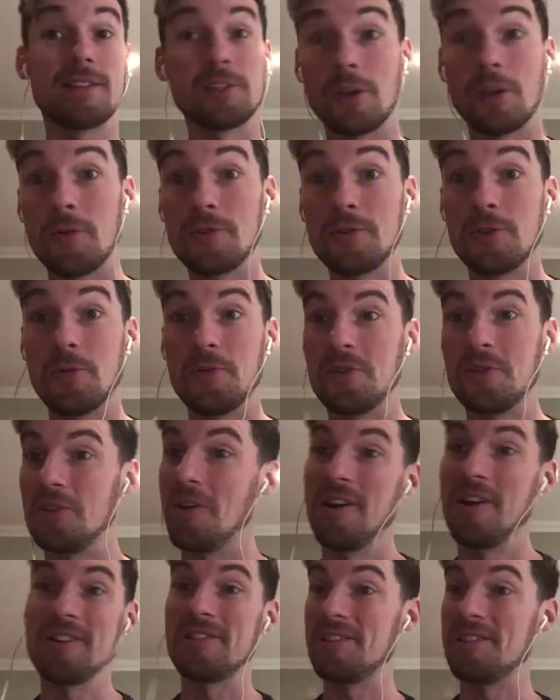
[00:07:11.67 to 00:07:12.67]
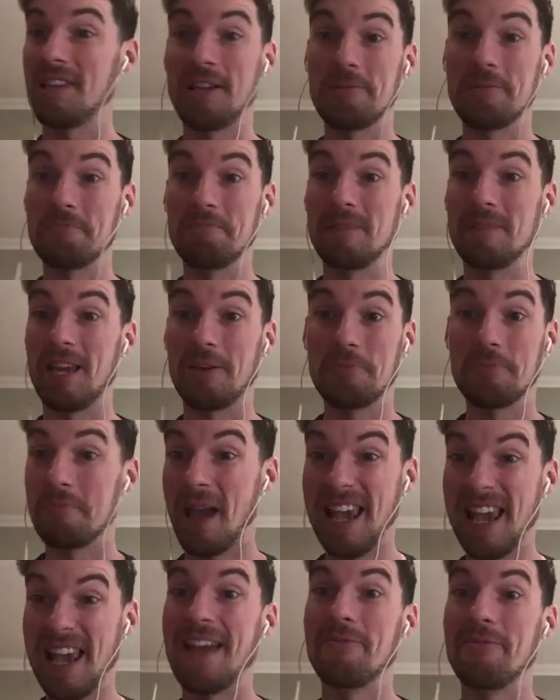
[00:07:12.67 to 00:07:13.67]
They had no superstars, so they could
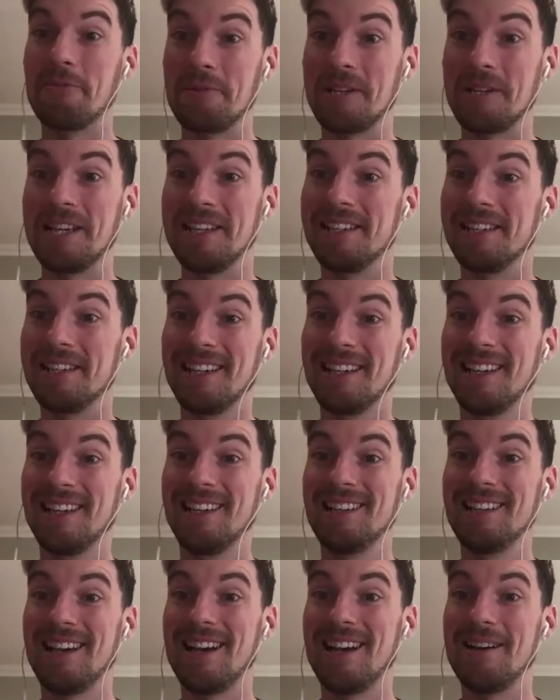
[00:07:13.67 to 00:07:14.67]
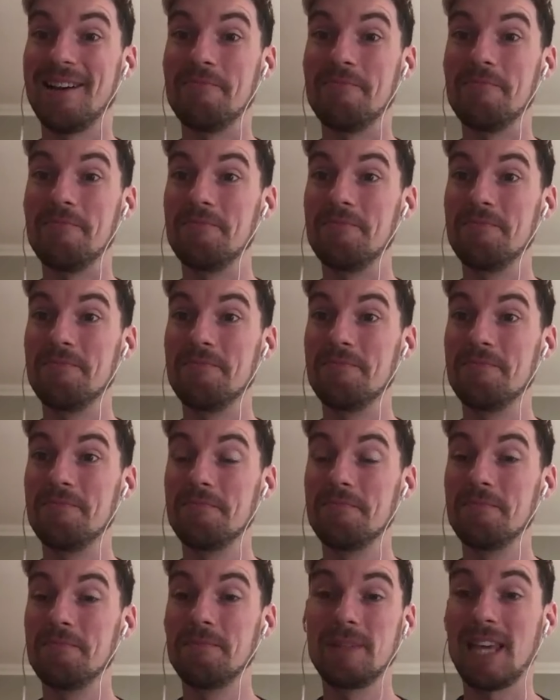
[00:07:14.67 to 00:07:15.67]
make everybody
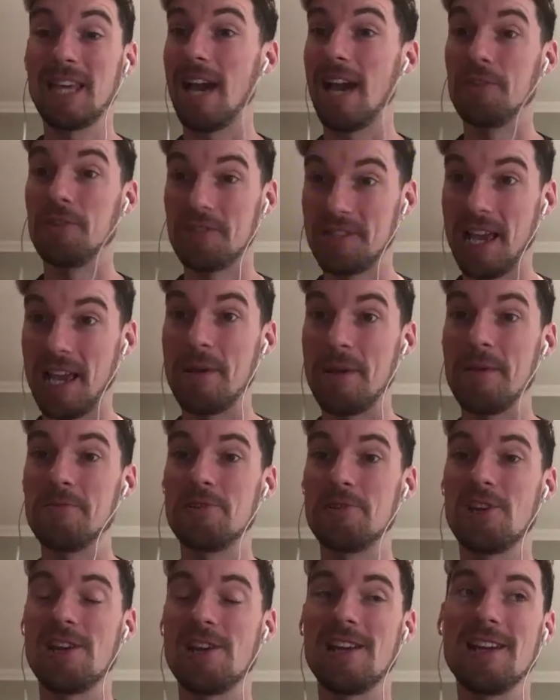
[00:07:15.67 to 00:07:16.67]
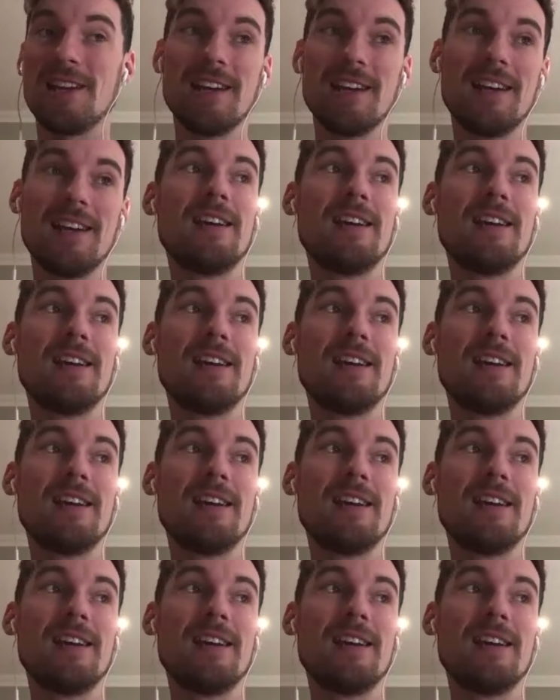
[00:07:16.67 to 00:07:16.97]
get on the same hymn sheet.